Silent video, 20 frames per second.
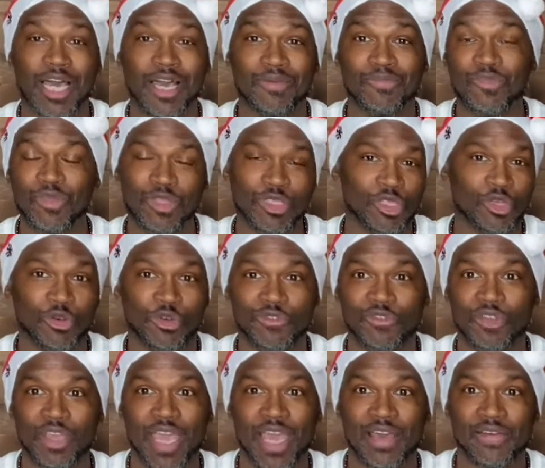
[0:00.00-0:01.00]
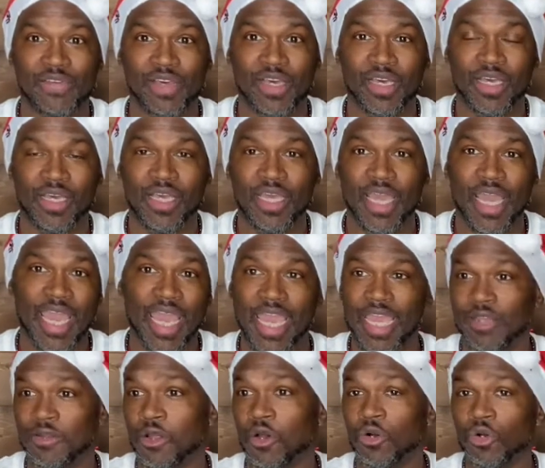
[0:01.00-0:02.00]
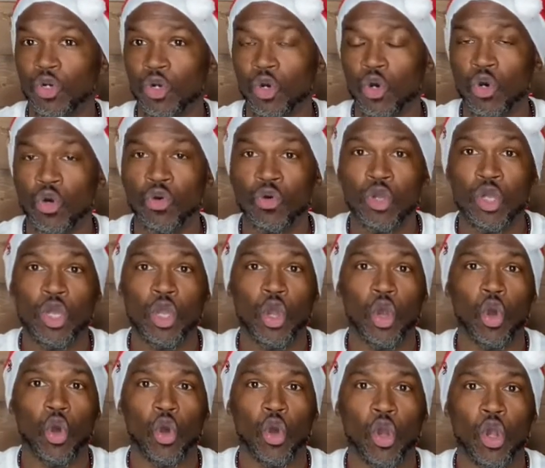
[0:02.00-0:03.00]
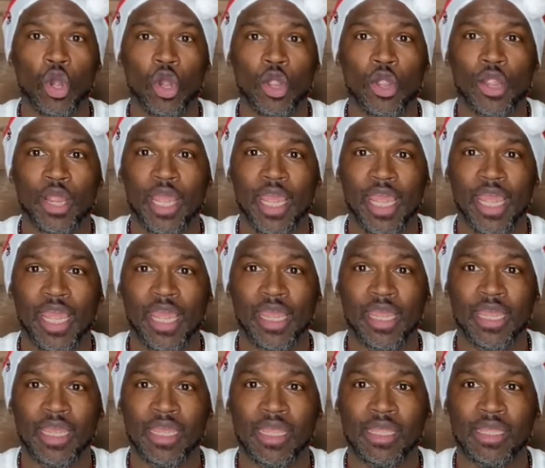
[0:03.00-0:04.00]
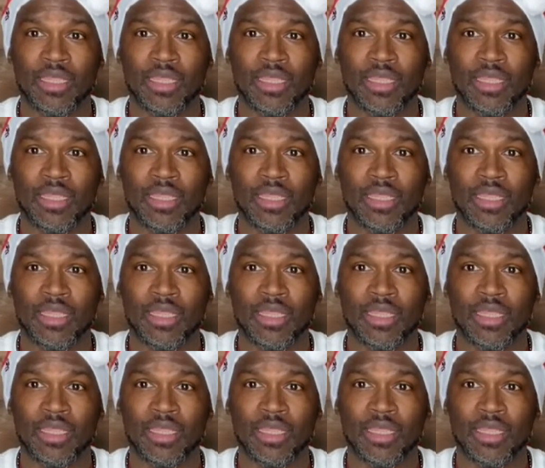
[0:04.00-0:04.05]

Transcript: So if you have a aunt and uncle or a